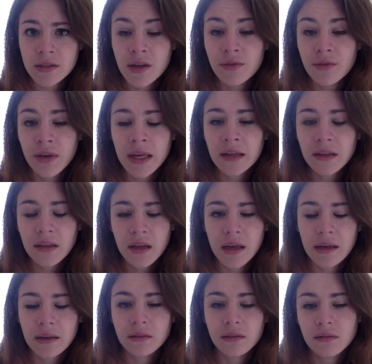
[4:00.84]
of it,
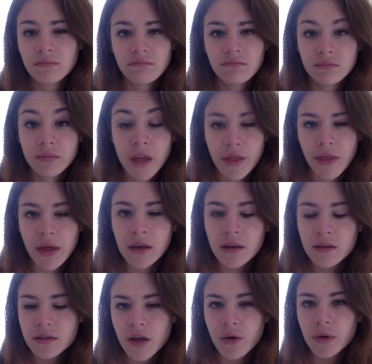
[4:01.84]
and nothing.
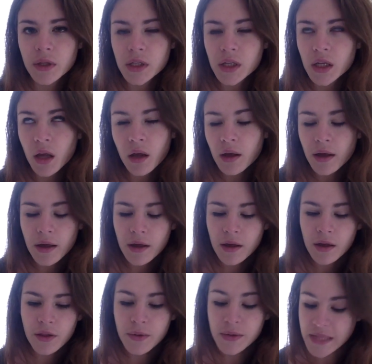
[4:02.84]
So
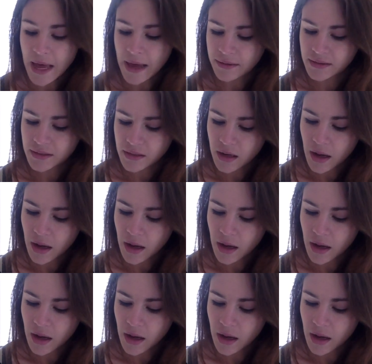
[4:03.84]
there's that.